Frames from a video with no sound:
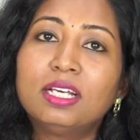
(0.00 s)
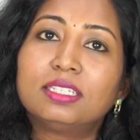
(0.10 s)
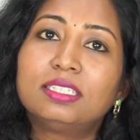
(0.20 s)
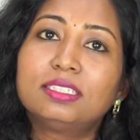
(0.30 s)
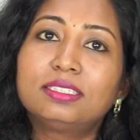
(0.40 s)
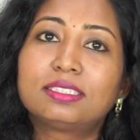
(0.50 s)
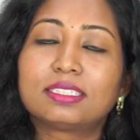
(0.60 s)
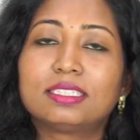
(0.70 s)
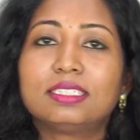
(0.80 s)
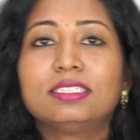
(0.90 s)

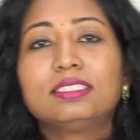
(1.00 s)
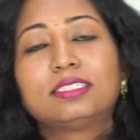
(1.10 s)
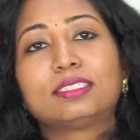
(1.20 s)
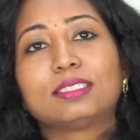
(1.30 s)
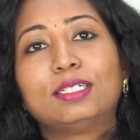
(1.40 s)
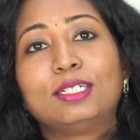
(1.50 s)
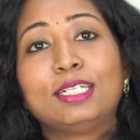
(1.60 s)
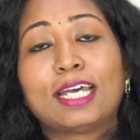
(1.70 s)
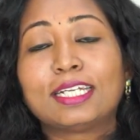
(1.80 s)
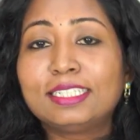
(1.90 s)
This is
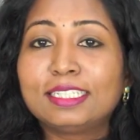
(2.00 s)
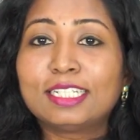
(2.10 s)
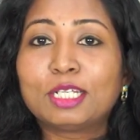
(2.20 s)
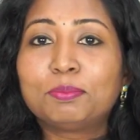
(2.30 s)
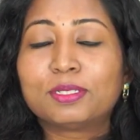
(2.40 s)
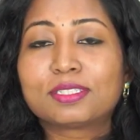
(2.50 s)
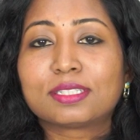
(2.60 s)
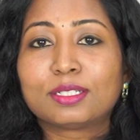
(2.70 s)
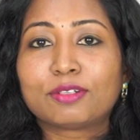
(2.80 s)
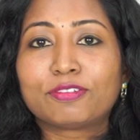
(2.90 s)

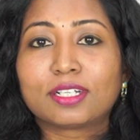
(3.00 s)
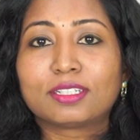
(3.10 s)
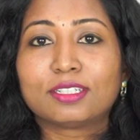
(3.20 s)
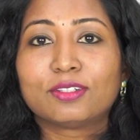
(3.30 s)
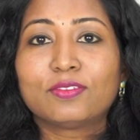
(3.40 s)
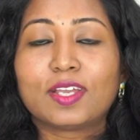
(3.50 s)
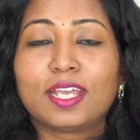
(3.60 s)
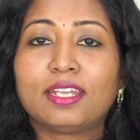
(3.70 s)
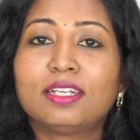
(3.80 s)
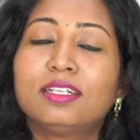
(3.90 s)
99% effective,
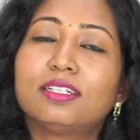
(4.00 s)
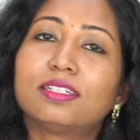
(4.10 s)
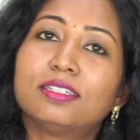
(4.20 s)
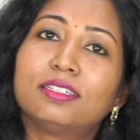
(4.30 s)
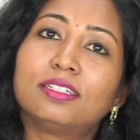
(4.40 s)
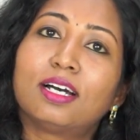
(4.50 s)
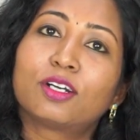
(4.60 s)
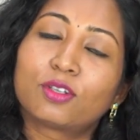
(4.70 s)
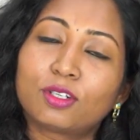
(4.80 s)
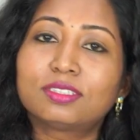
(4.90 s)
and
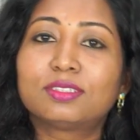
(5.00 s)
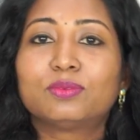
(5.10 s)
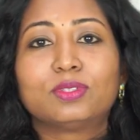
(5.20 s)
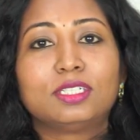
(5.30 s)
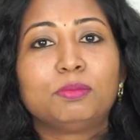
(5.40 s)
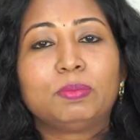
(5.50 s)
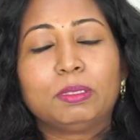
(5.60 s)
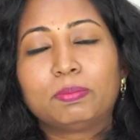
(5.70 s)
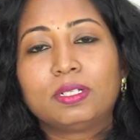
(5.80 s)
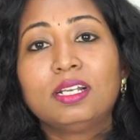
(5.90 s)
across the world
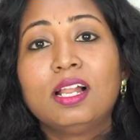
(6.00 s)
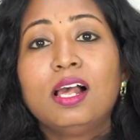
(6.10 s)
people